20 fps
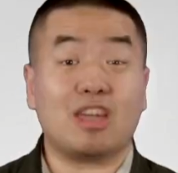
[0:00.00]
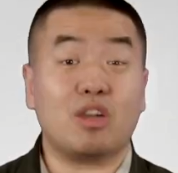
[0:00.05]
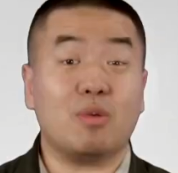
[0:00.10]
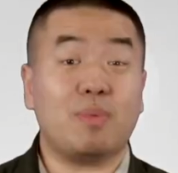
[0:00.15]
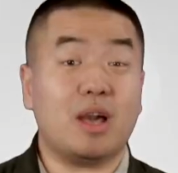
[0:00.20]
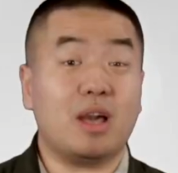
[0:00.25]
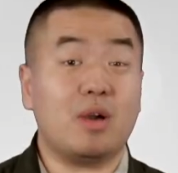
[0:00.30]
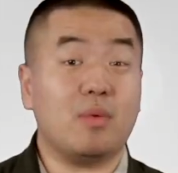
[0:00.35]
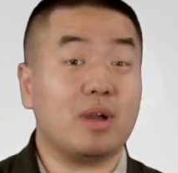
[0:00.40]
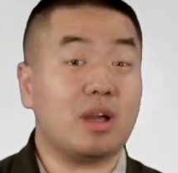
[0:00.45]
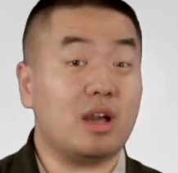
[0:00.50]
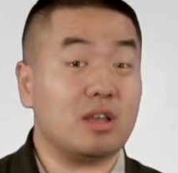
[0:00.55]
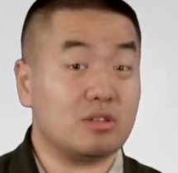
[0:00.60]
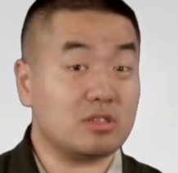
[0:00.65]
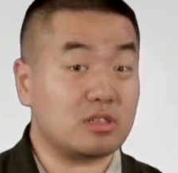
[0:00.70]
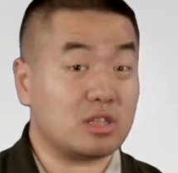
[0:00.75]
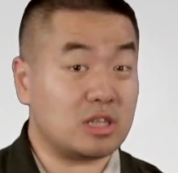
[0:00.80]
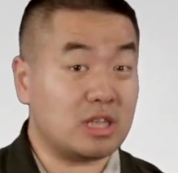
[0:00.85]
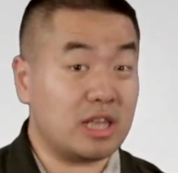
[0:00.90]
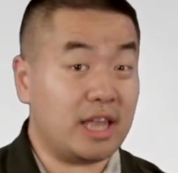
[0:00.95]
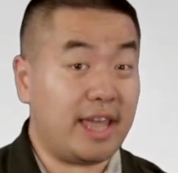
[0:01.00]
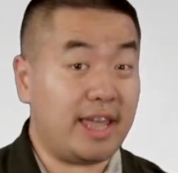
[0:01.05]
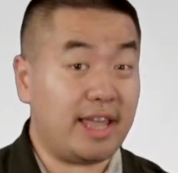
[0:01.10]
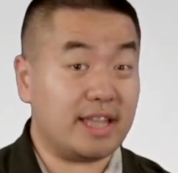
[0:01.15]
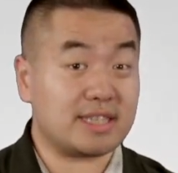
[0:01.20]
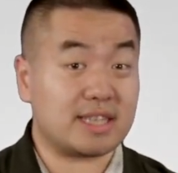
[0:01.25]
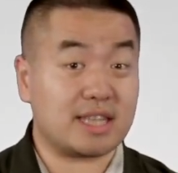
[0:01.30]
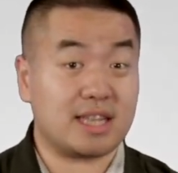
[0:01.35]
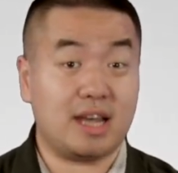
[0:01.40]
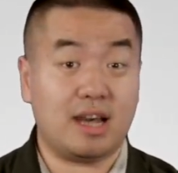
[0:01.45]
acupoint we're going to use today
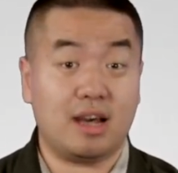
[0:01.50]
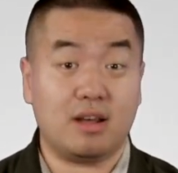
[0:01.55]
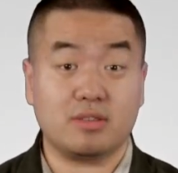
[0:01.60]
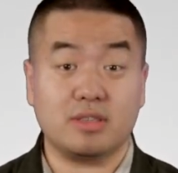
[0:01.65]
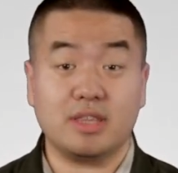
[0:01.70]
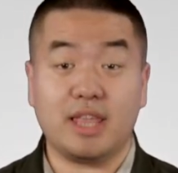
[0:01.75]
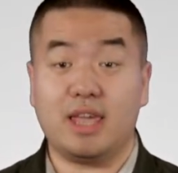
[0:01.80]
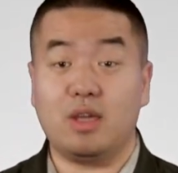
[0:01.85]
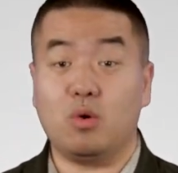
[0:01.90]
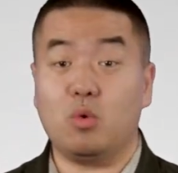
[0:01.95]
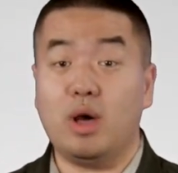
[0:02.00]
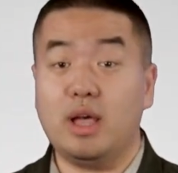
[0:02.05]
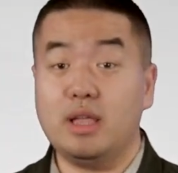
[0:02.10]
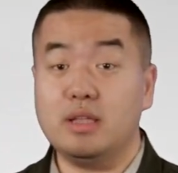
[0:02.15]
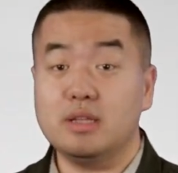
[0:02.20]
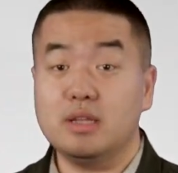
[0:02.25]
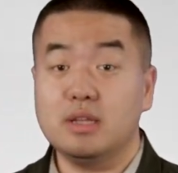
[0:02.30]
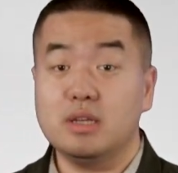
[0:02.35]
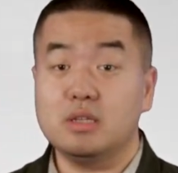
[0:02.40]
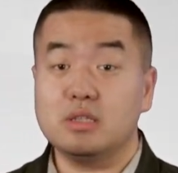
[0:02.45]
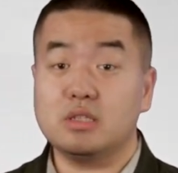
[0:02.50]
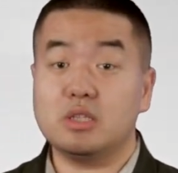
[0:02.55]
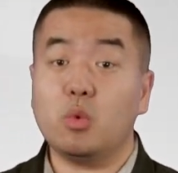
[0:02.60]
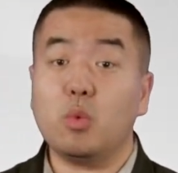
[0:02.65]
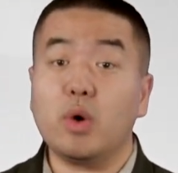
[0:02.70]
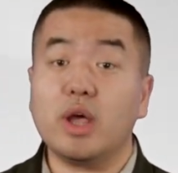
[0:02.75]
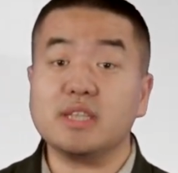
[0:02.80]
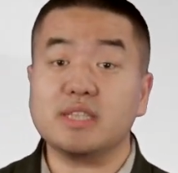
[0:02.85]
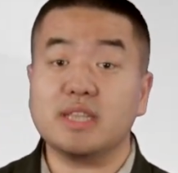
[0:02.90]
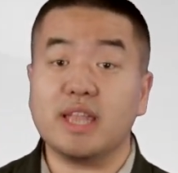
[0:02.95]
is called Neiguan. So
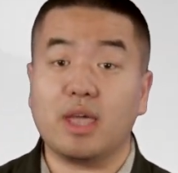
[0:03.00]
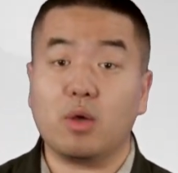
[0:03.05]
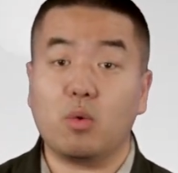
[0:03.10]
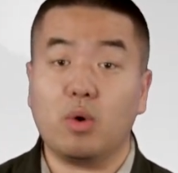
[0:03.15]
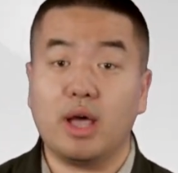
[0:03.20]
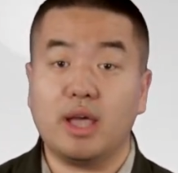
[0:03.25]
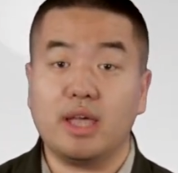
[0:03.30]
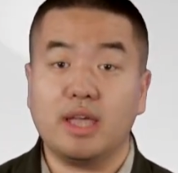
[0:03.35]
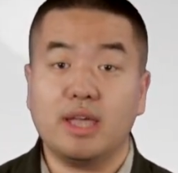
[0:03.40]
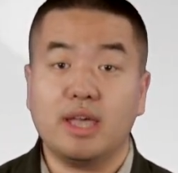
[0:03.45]
where's Neiguan?